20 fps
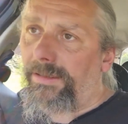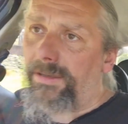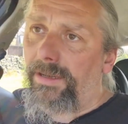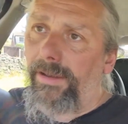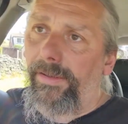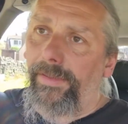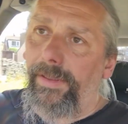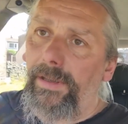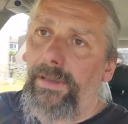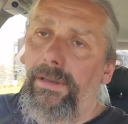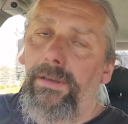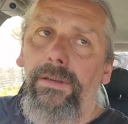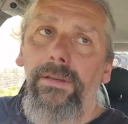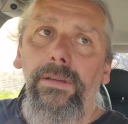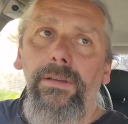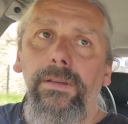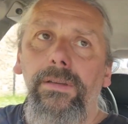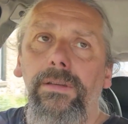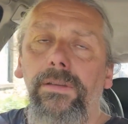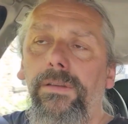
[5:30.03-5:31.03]
aren't they?
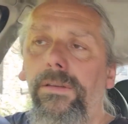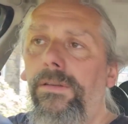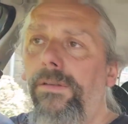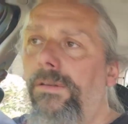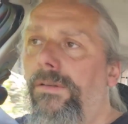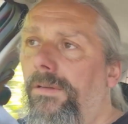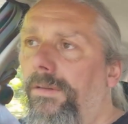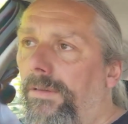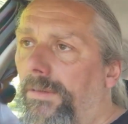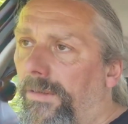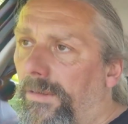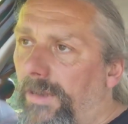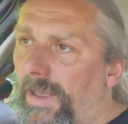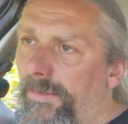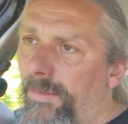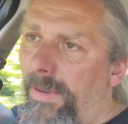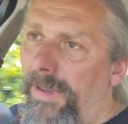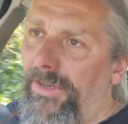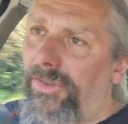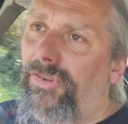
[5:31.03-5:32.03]

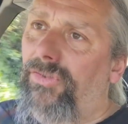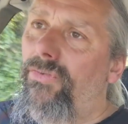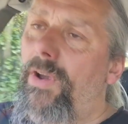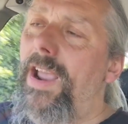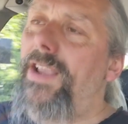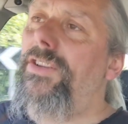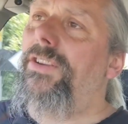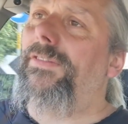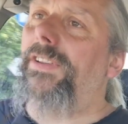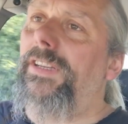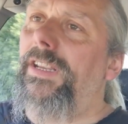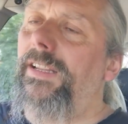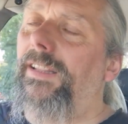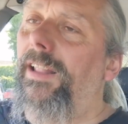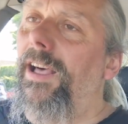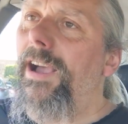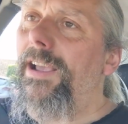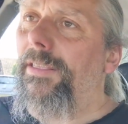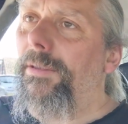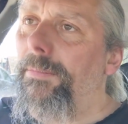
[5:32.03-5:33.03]
Anyway, it's strange if you did
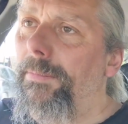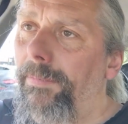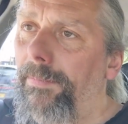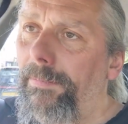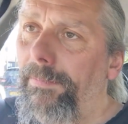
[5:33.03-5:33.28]
like them.